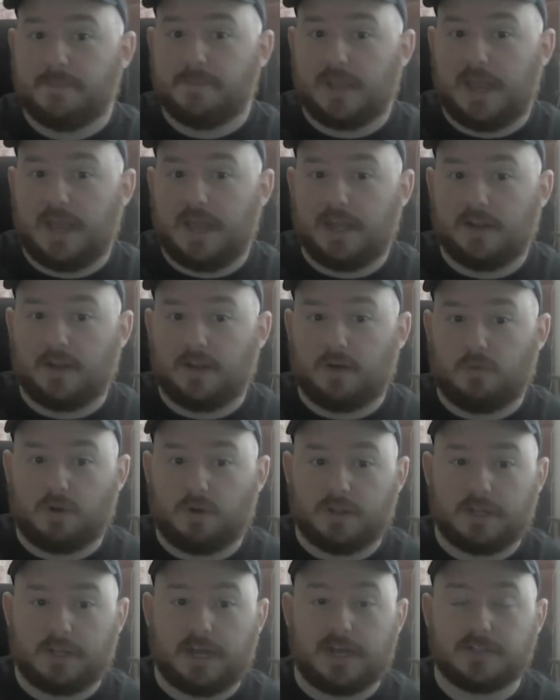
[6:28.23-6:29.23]
And one
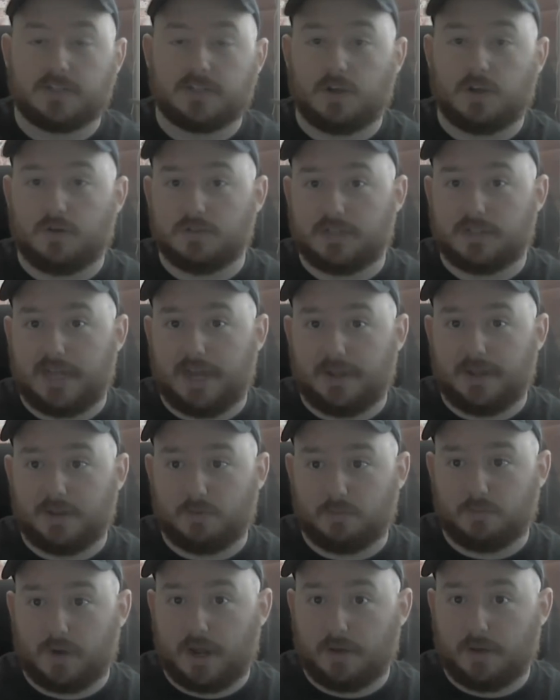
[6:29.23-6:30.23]
of the guys goes down the
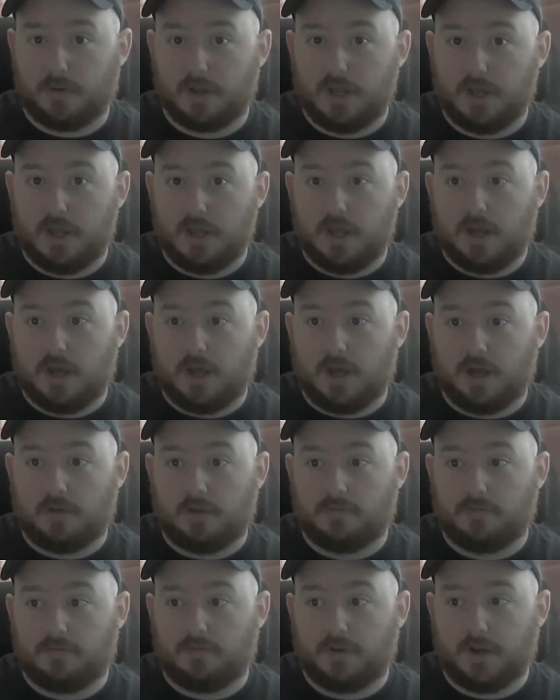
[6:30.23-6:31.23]
route
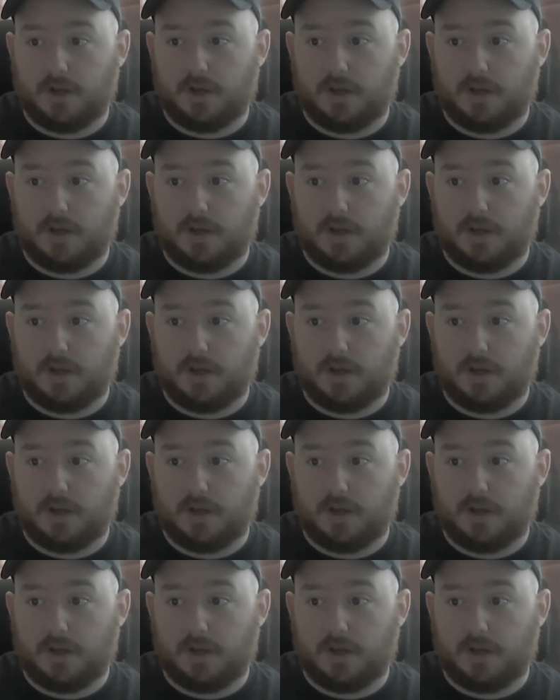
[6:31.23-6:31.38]
of